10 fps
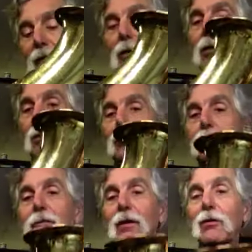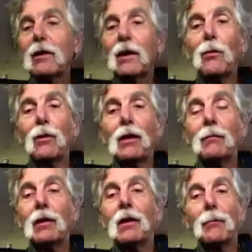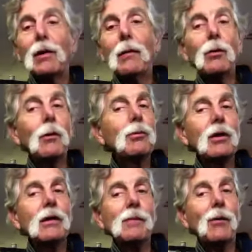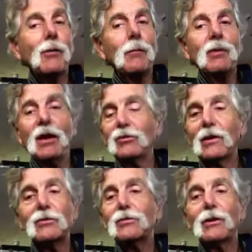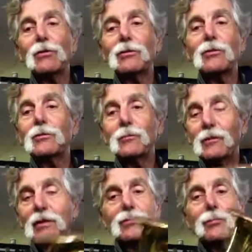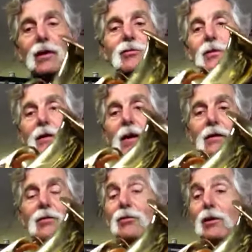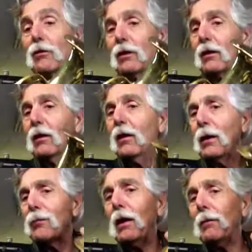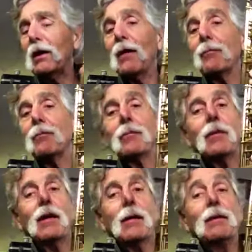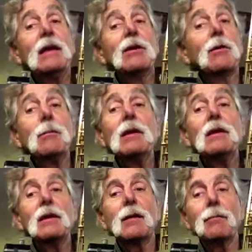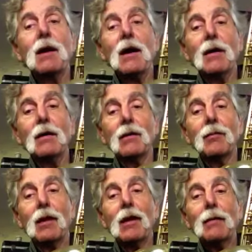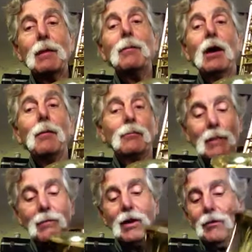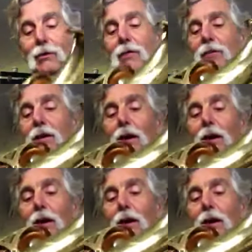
on the old internet web. Probably won't put it on my web page. It's basically, I consider it probably like an intermediate model, and maybe I will.